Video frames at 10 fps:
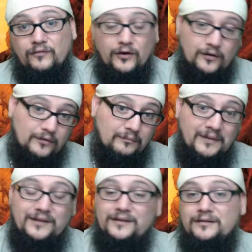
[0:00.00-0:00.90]
for
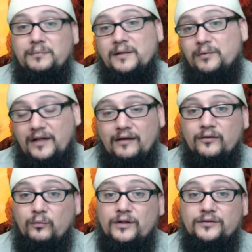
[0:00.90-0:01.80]
millions of people
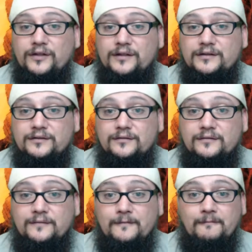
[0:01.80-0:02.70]
out in the wilderness.
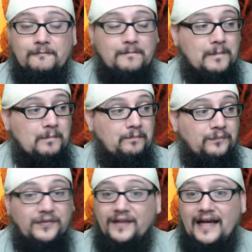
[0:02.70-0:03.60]

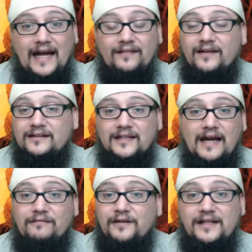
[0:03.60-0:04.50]
They had
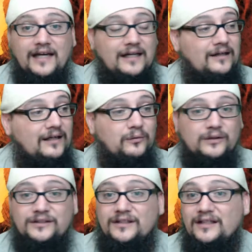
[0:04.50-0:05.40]
this. Every day
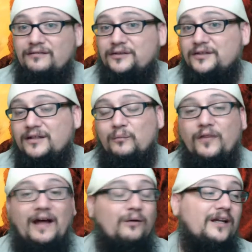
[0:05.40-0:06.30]
it was delivered to
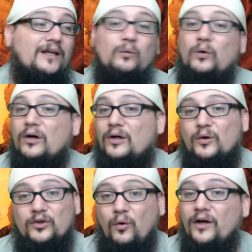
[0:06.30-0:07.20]
them without any
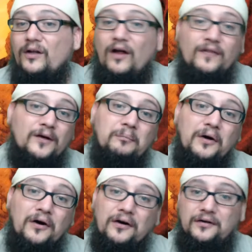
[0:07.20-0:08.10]
work or toil on their
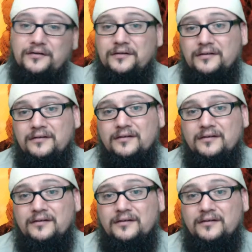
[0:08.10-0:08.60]
part.